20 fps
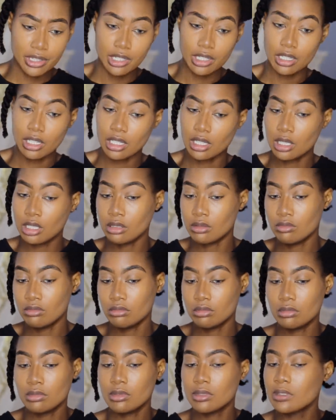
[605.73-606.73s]
everything
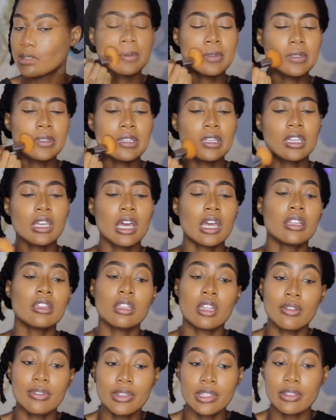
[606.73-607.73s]
in. The only thing, I
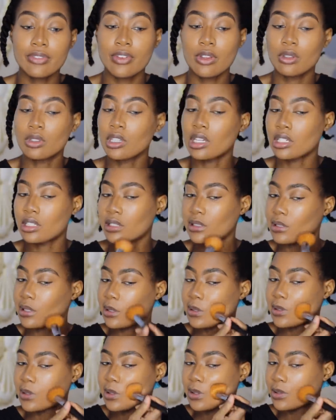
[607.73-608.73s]
love these
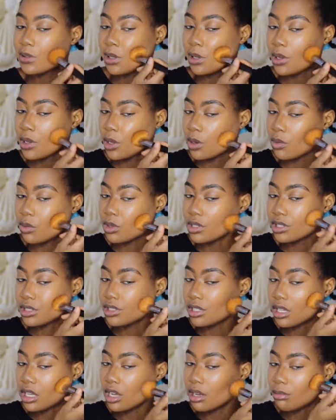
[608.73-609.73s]
foundations. I just
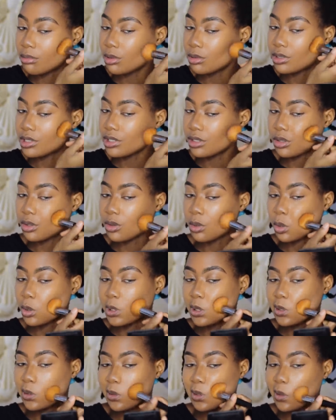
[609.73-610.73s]
wish the combo didn't
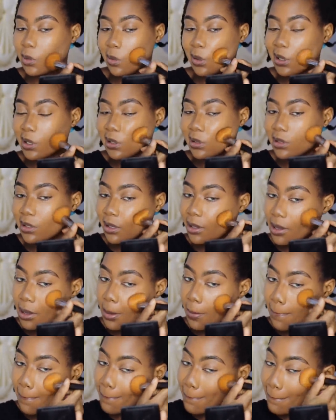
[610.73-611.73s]
crease so
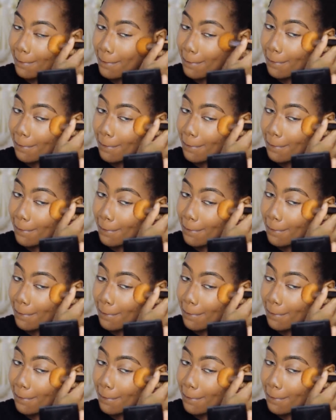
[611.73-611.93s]
easily.